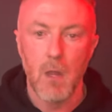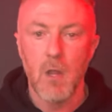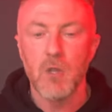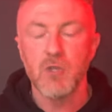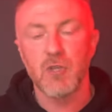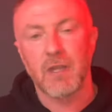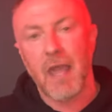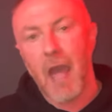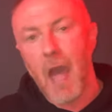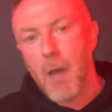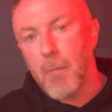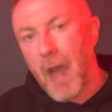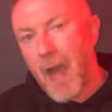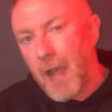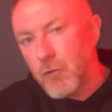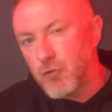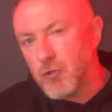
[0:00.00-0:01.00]
So
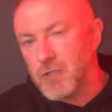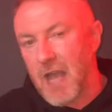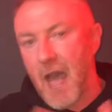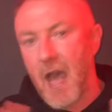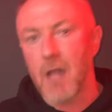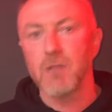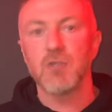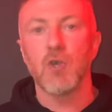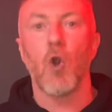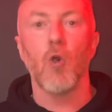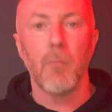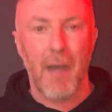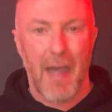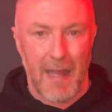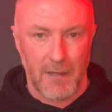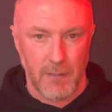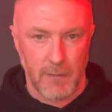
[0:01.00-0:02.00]
carbohydrates aren't all
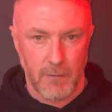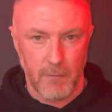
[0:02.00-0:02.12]
bad.